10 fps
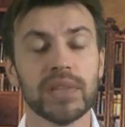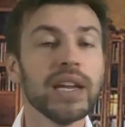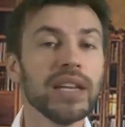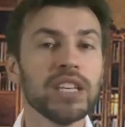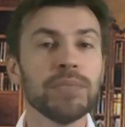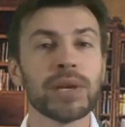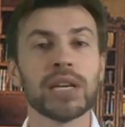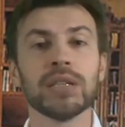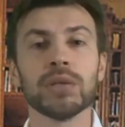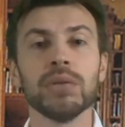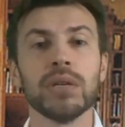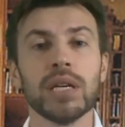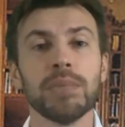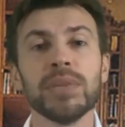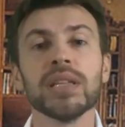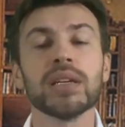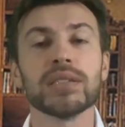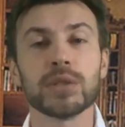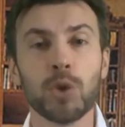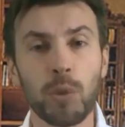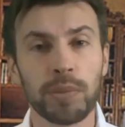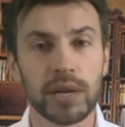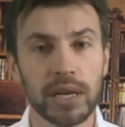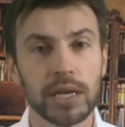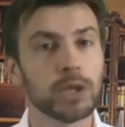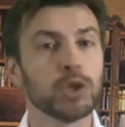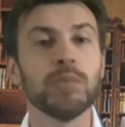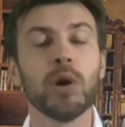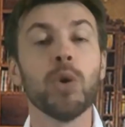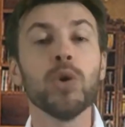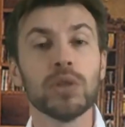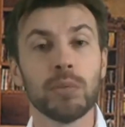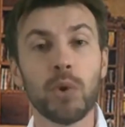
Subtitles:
They gave the emperor a tiny microscope,